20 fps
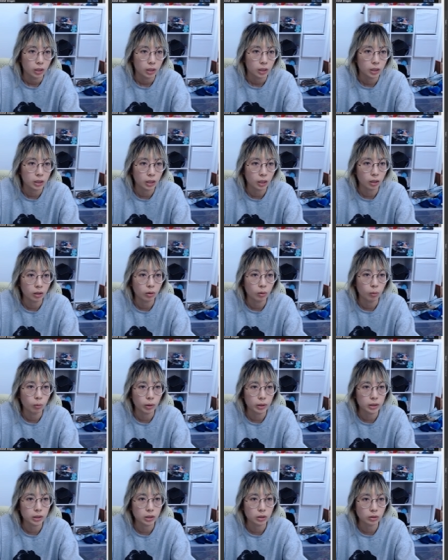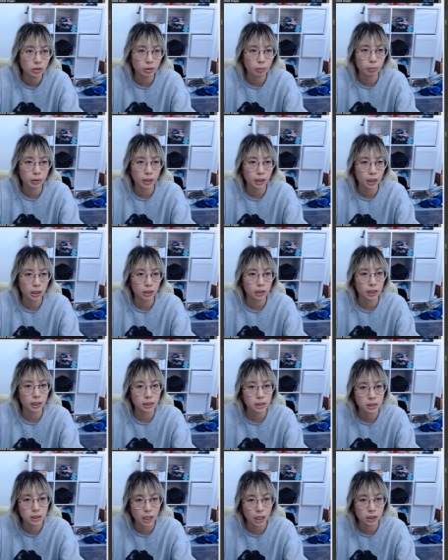know, want to do something kind of like
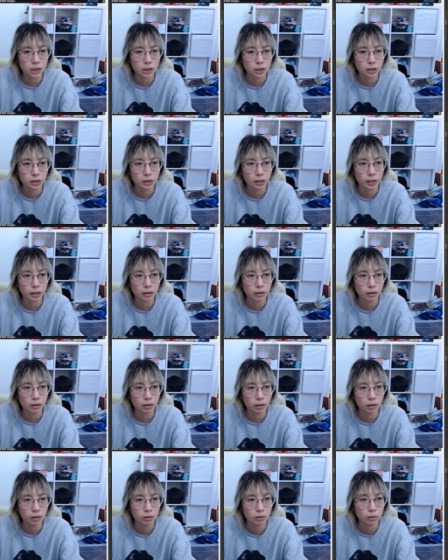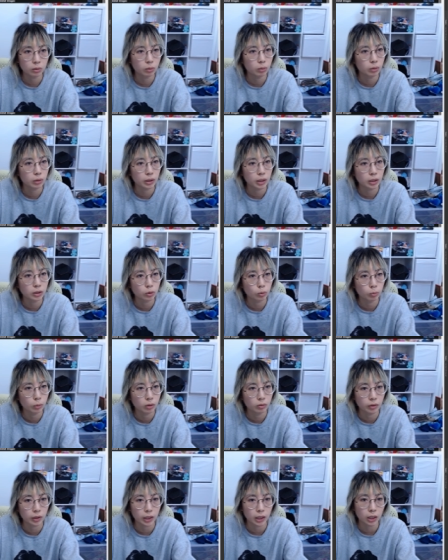sketchy, like, oh, cool, things are
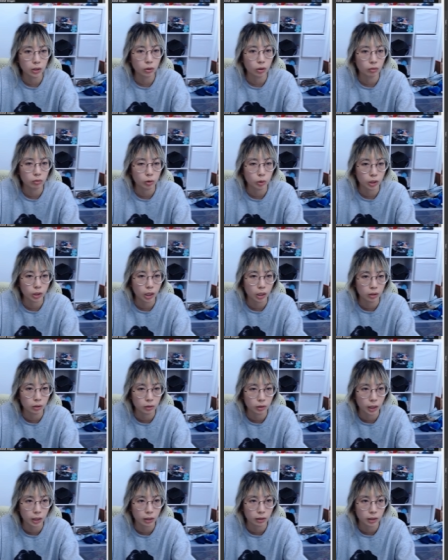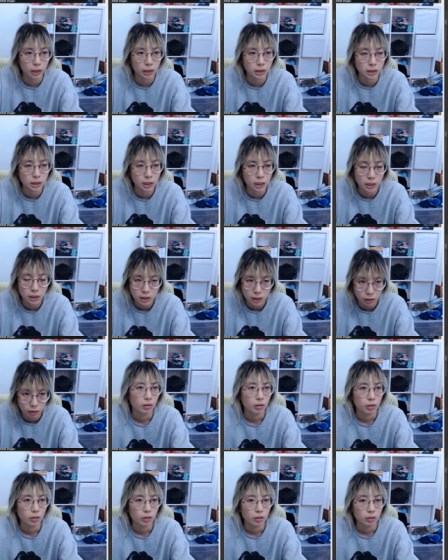moving, and then you have your color layer kind of sitting still.
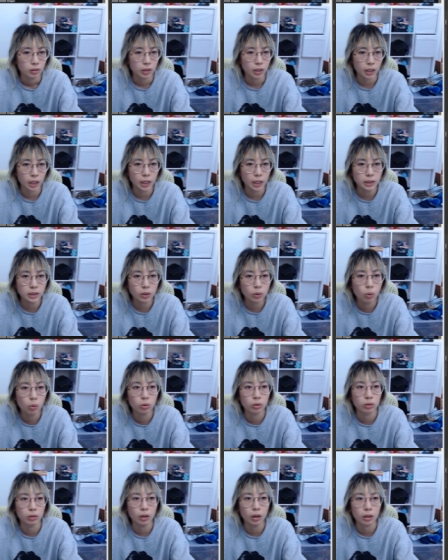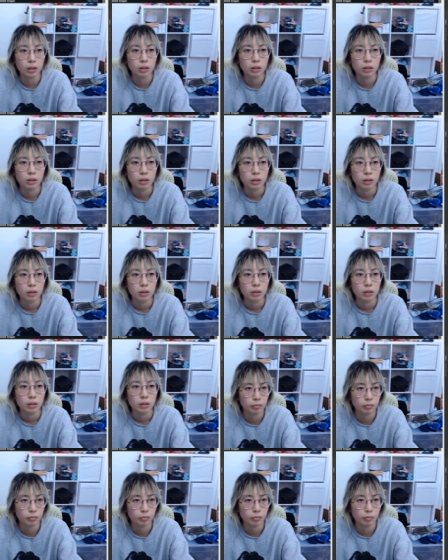Like, it's a cool look.
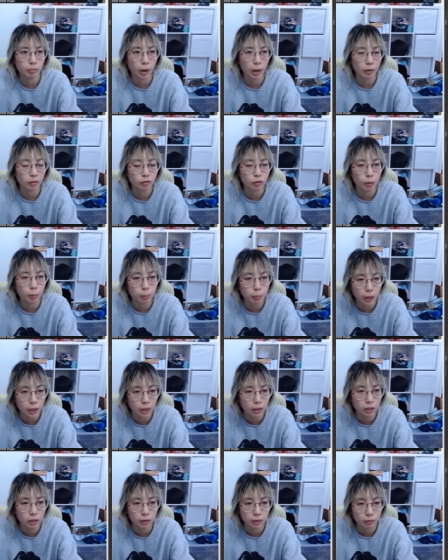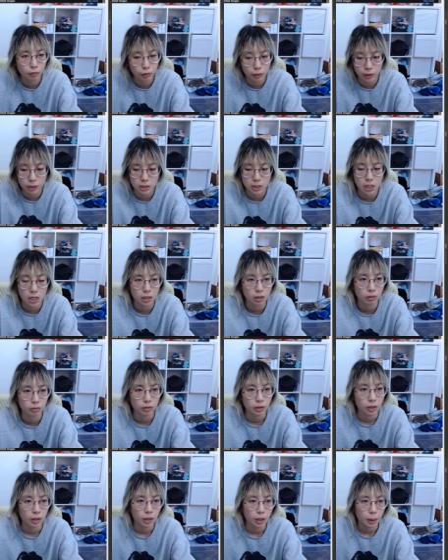But for me, for the sake of
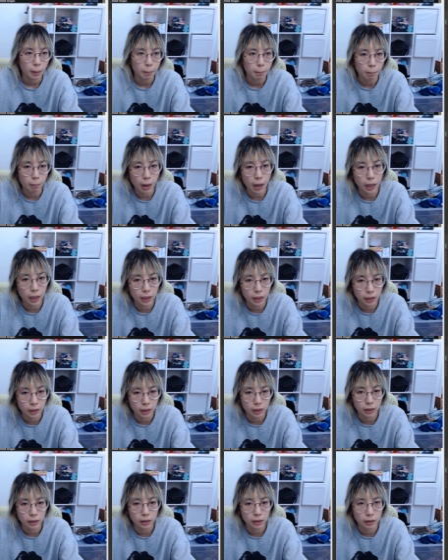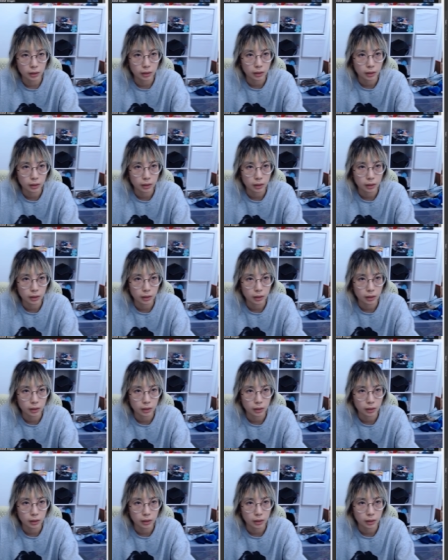my